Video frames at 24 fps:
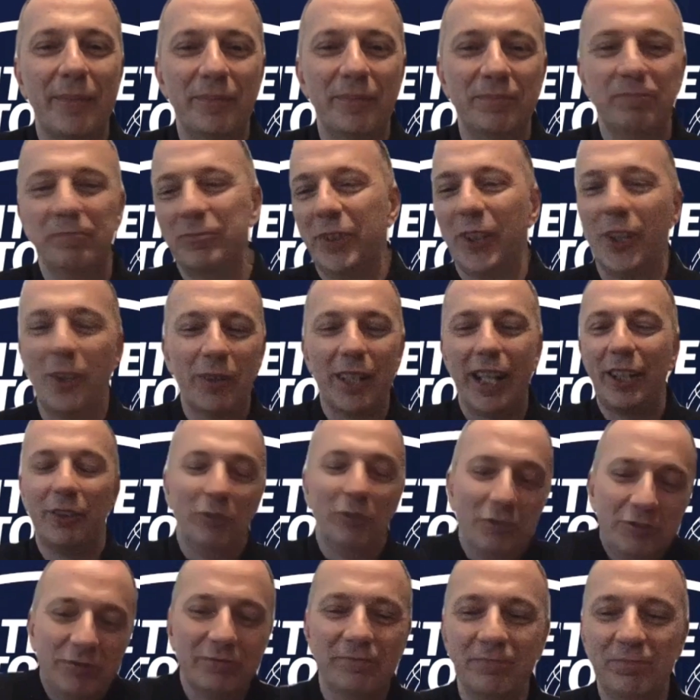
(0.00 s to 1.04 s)
kind of
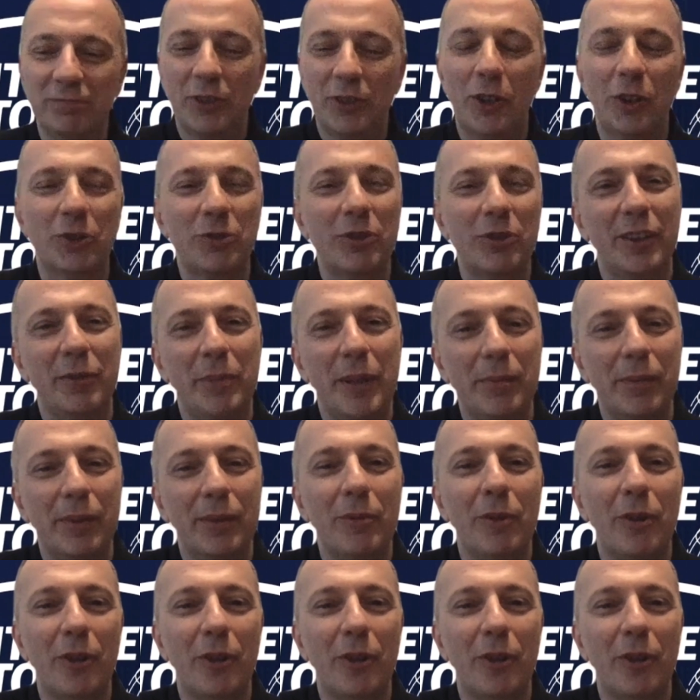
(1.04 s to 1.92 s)
talk to other people more.